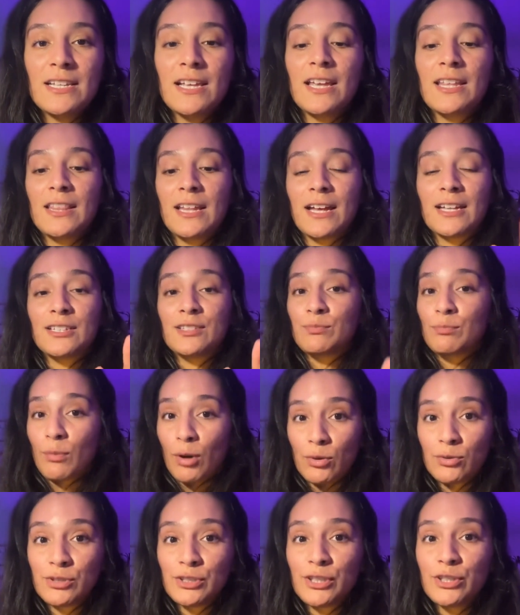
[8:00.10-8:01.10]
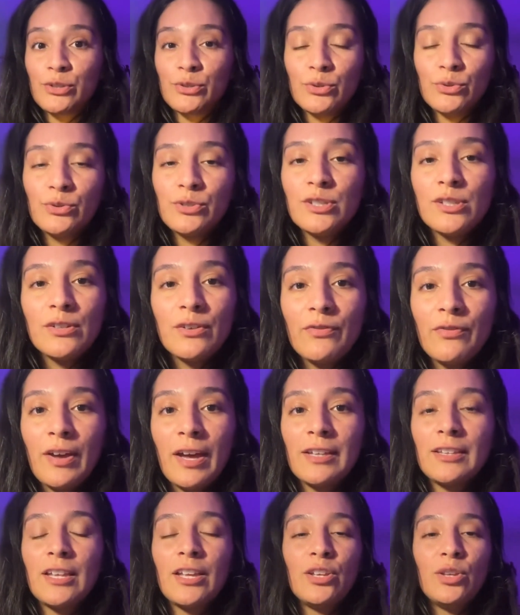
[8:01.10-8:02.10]
and that's mostly due to the
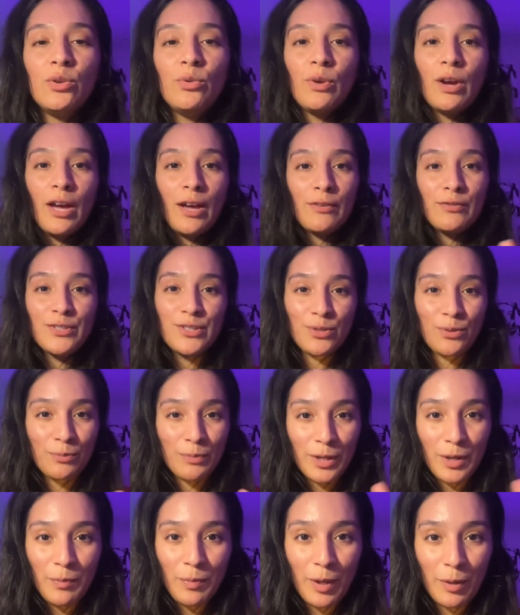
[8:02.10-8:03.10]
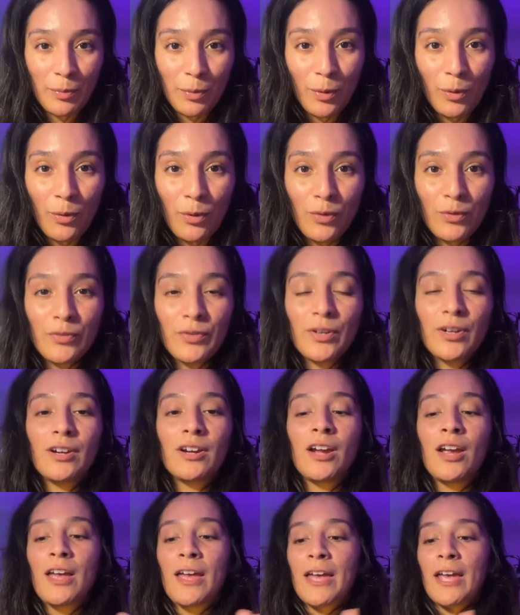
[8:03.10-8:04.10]
fact that you have so many people
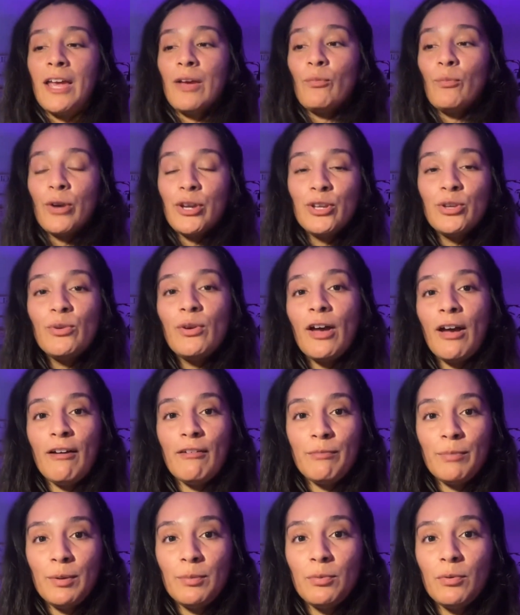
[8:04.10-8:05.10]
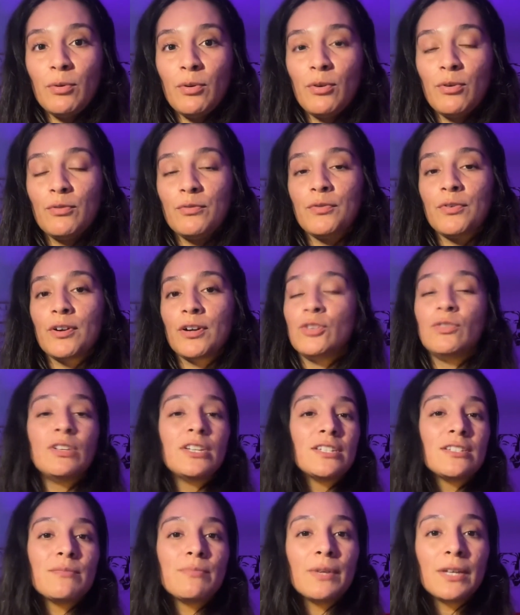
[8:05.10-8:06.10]
over. When you have people over, you
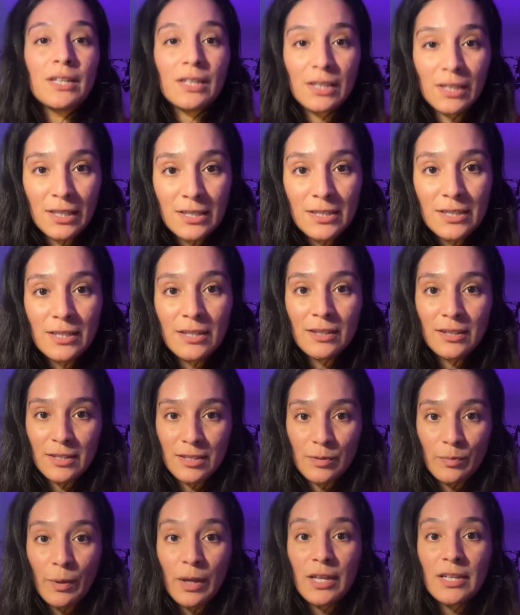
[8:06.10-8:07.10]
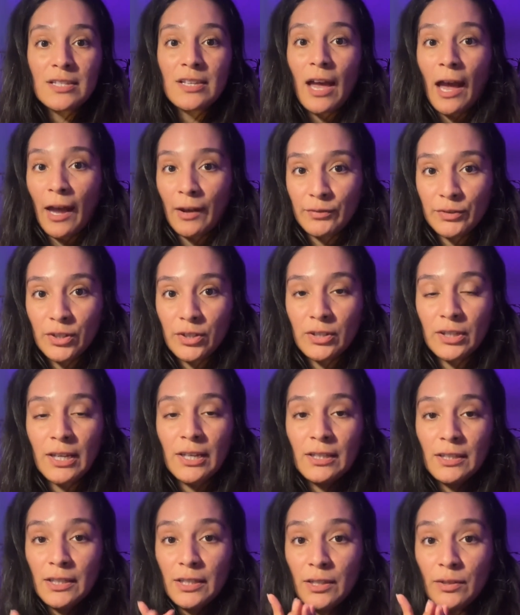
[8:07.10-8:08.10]
need to be cleansing the space after
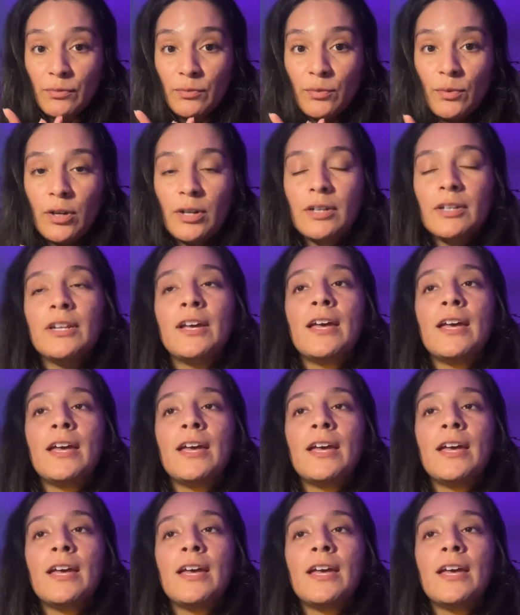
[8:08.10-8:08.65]
they leave, 1,